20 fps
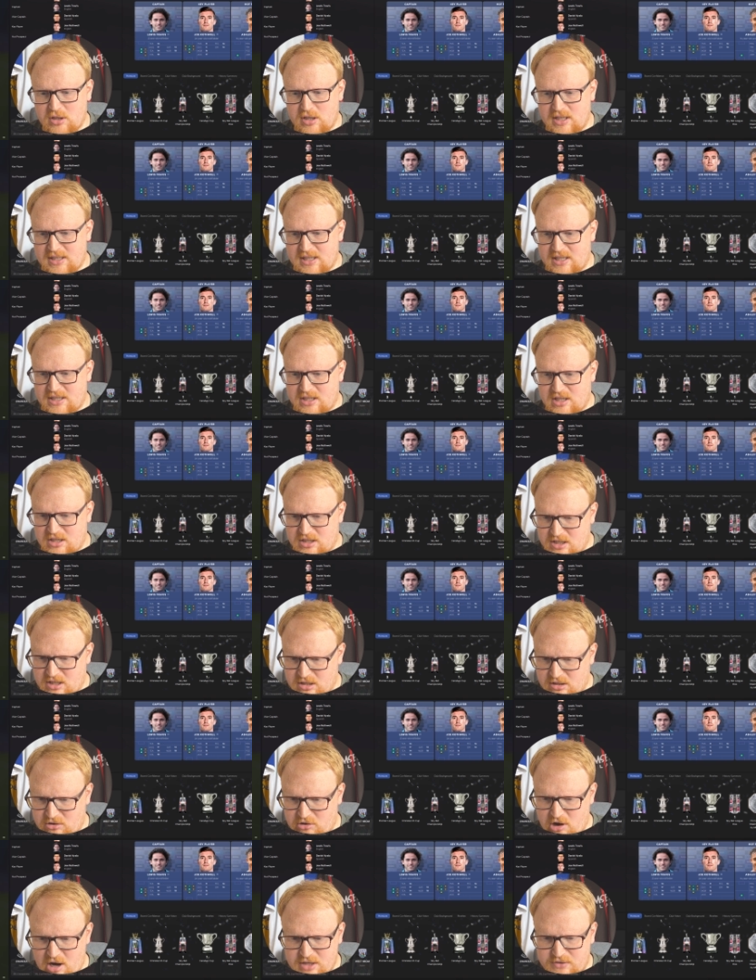is listed as a
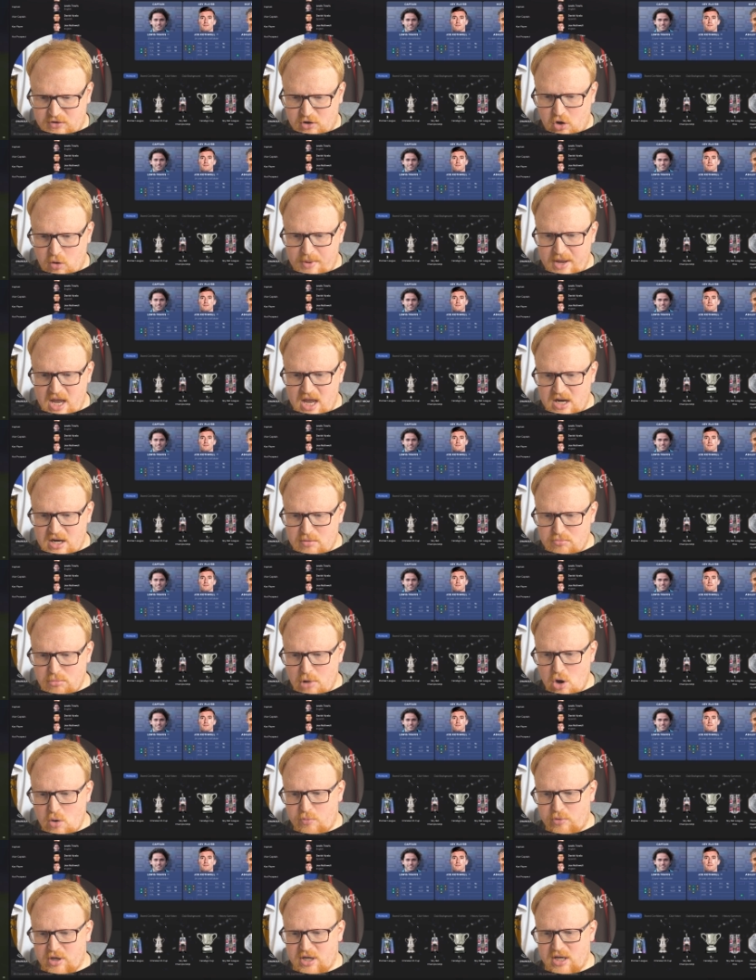transfer coming in, and
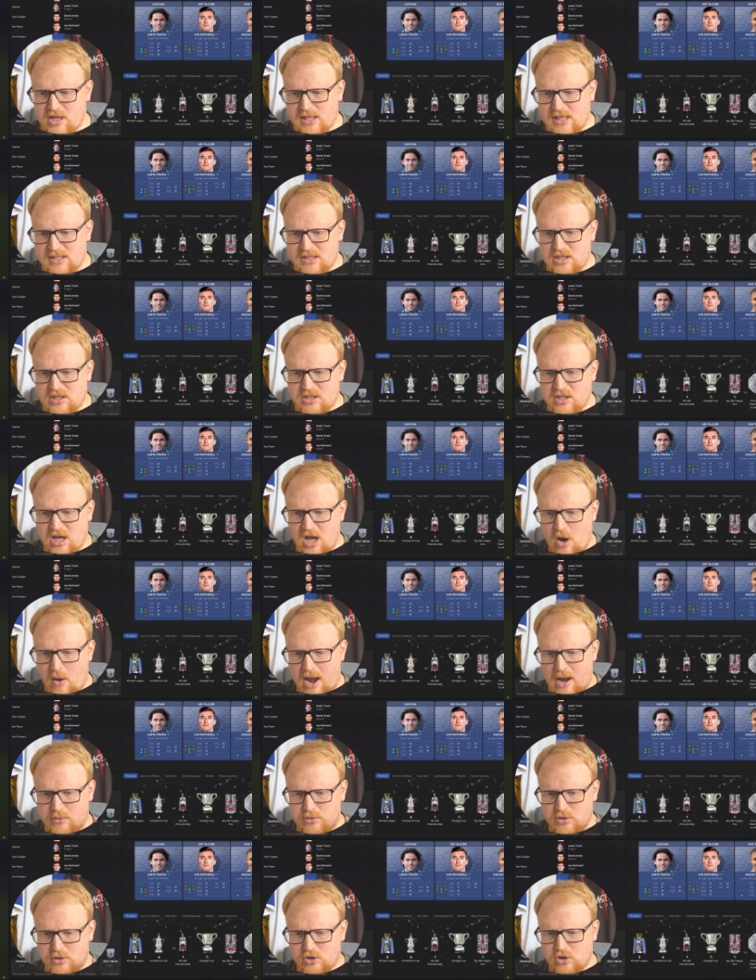Mowbray is listed to go
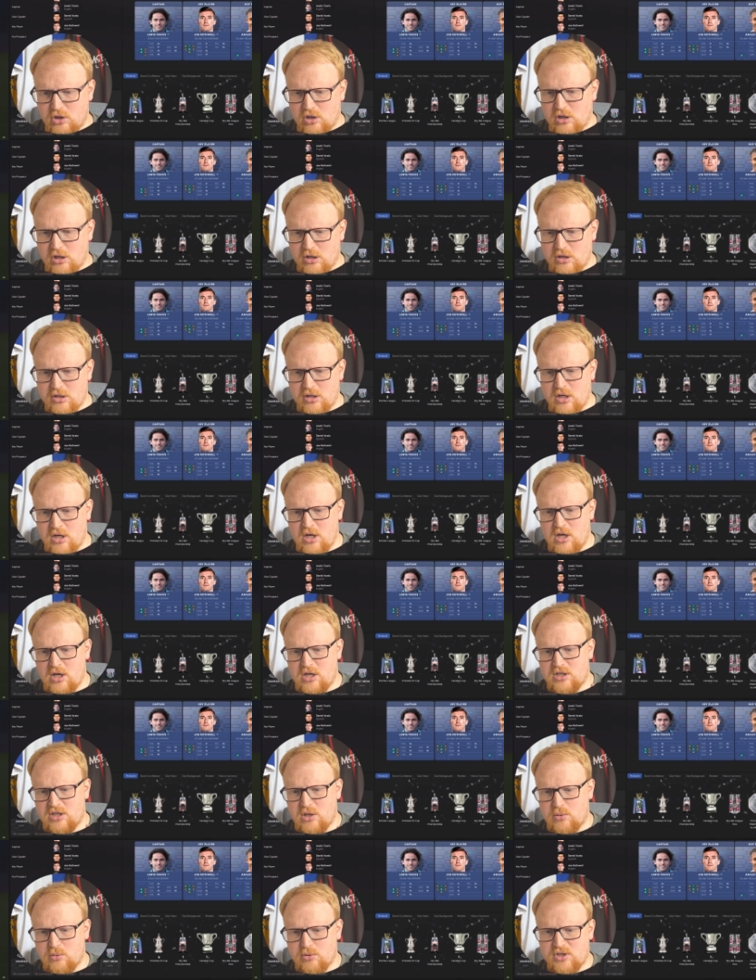out to Sunderland.
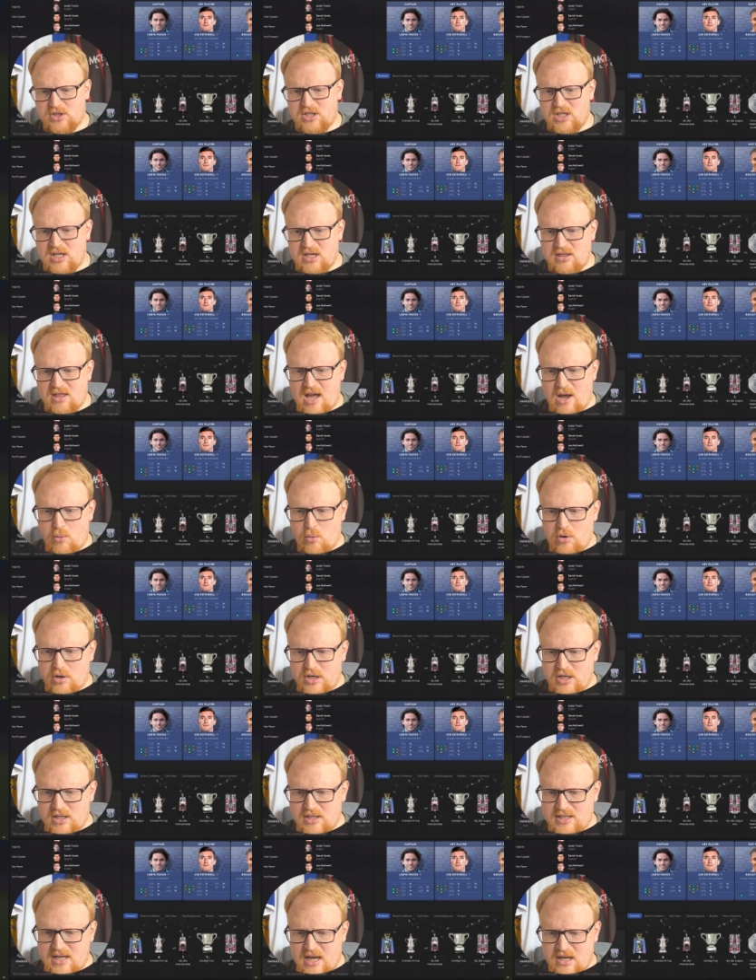So we'll see that one
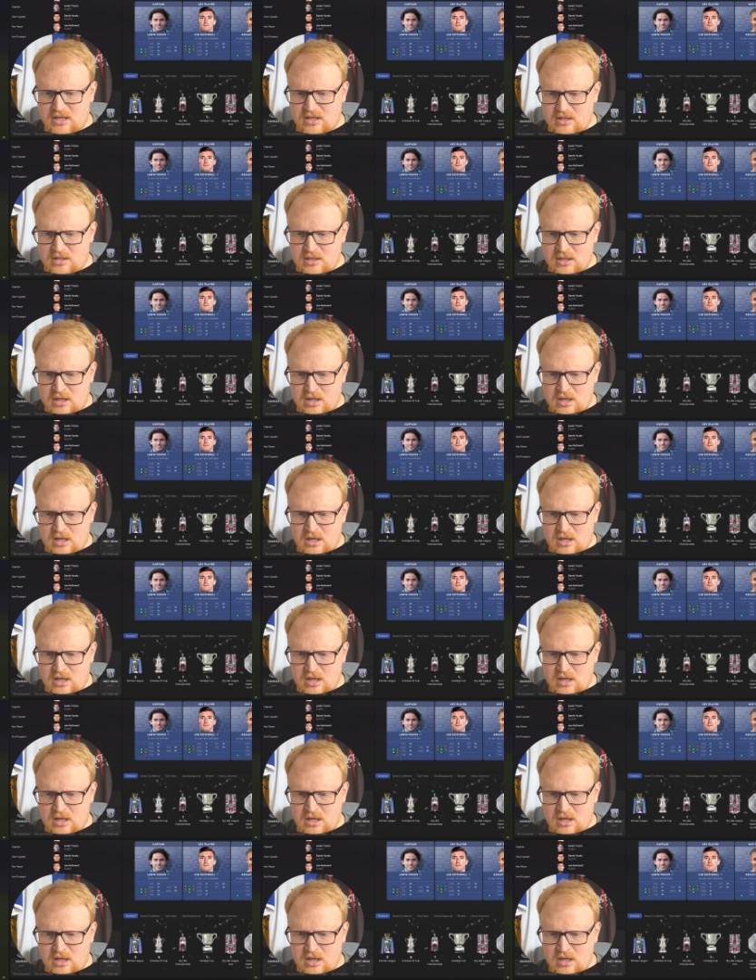in a second.